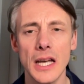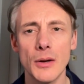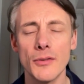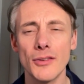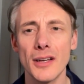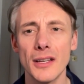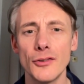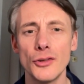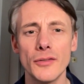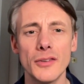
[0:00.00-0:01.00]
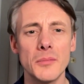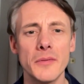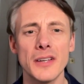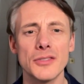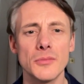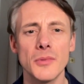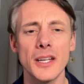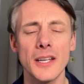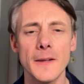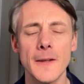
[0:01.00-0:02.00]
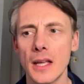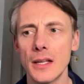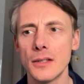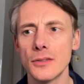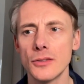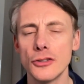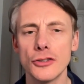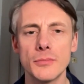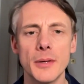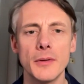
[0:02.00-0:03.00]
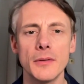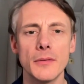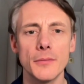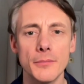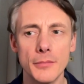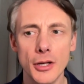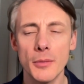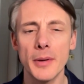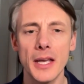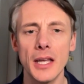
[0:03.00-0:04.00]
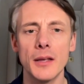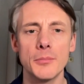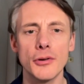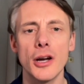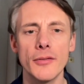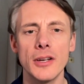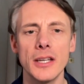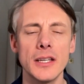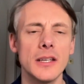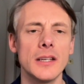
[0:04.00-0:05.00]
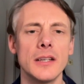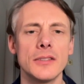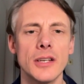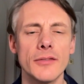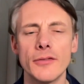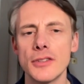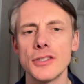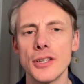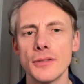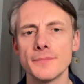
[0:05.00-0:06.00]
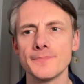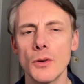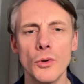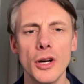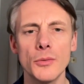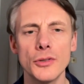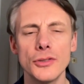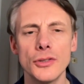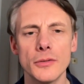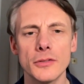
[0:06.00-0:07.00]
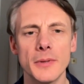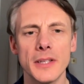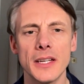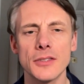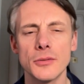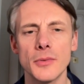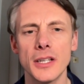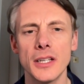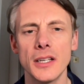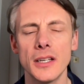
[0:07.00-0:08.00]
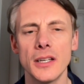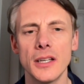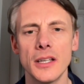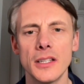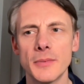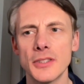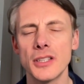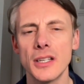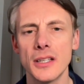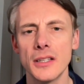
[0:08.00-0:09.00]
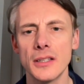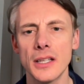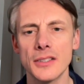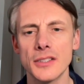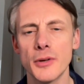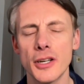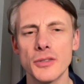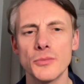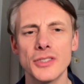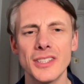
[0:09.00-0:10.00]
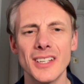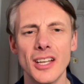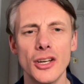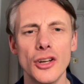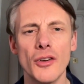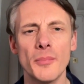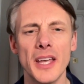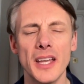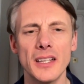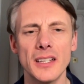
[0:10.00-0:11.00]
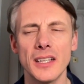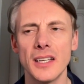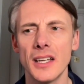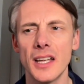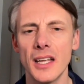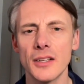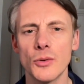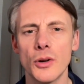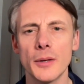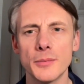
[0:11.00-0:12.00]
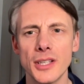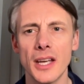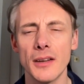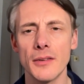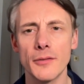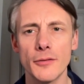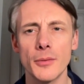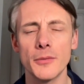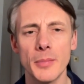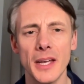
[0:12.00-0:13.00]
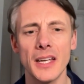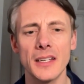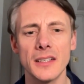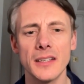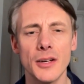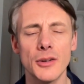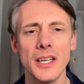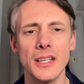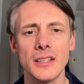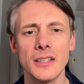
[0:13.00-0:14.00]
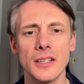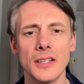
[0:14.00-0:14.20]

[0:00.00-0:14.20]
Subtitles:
However, if you do have a little bit of extra money and you could maybe go and pay privately to have a physio, why would you not spend that extra money, especially as this person was in a lot of pain and quite upset from the pain they were in?